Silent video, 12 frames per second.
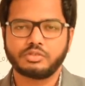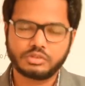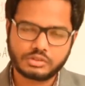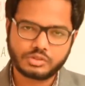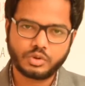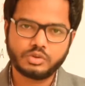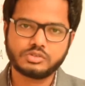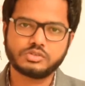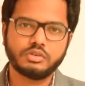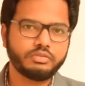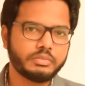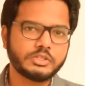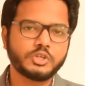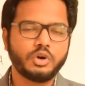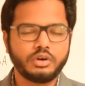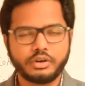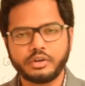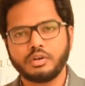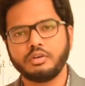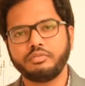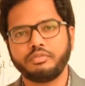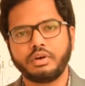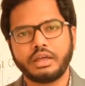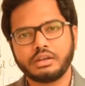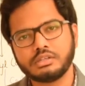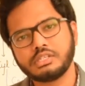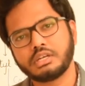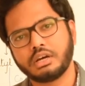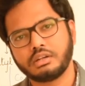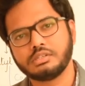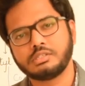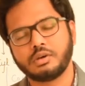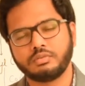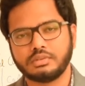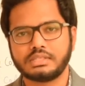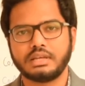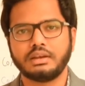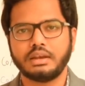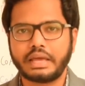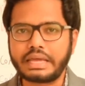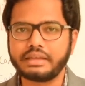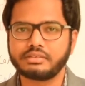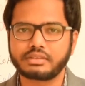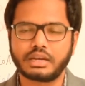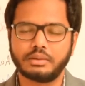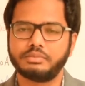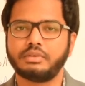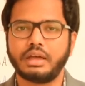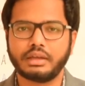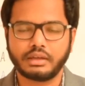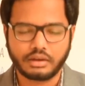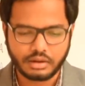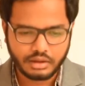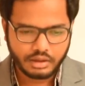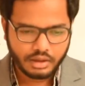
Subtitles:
So the source of majority of energy currency of the cell is Krebs cycle.